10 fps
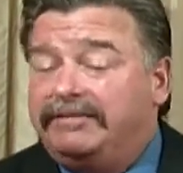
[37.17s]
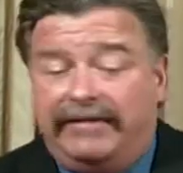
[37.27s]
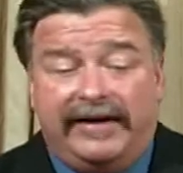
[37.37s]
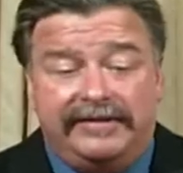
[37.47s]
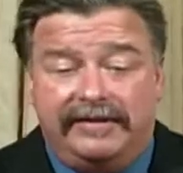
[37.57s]
In
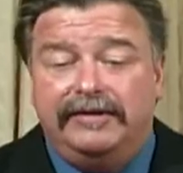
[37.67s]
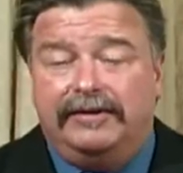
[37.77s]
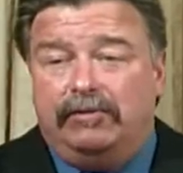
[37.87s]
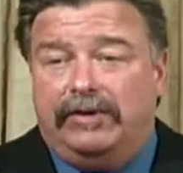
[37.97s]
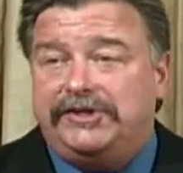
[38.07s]
fact,
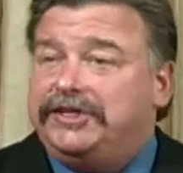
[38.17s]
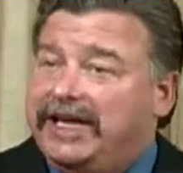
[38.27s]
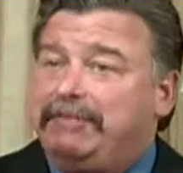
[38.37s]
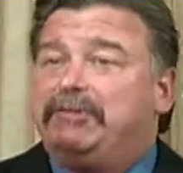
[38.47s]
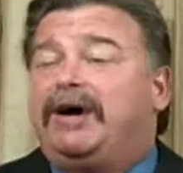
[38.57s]
when she
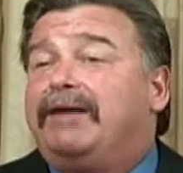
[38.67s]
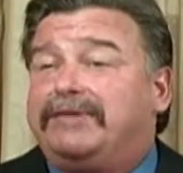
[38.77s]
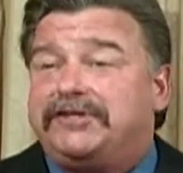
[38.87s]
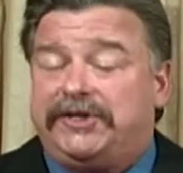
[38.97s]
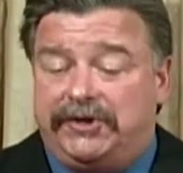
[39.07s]
came into my
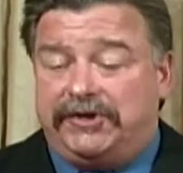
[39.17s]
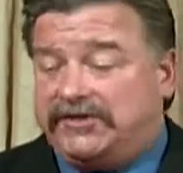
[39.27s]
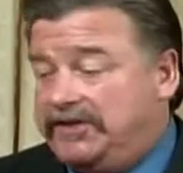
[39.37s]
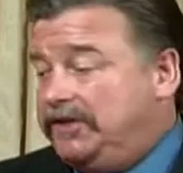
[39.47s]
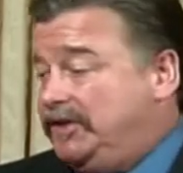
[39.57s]
office, she
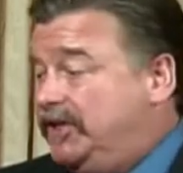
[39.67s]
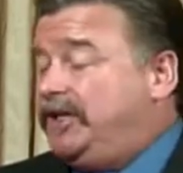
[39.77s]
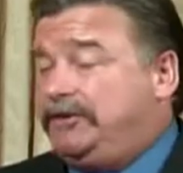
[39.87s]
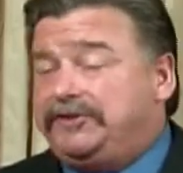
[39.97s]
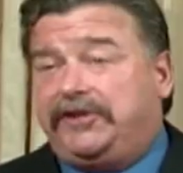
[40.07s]
couldn't sit in the
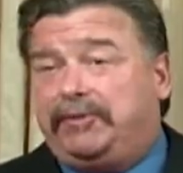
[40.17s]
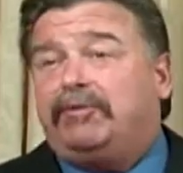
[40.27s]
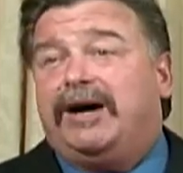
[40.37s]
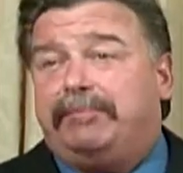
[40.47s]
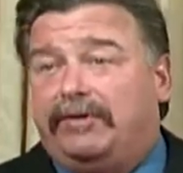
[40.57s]
dental chair
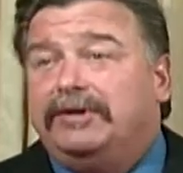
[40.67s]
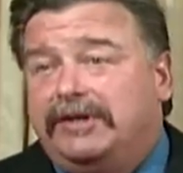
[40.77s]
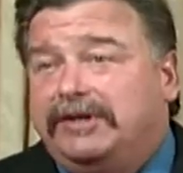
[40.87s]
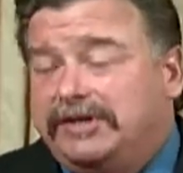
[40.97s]
proper.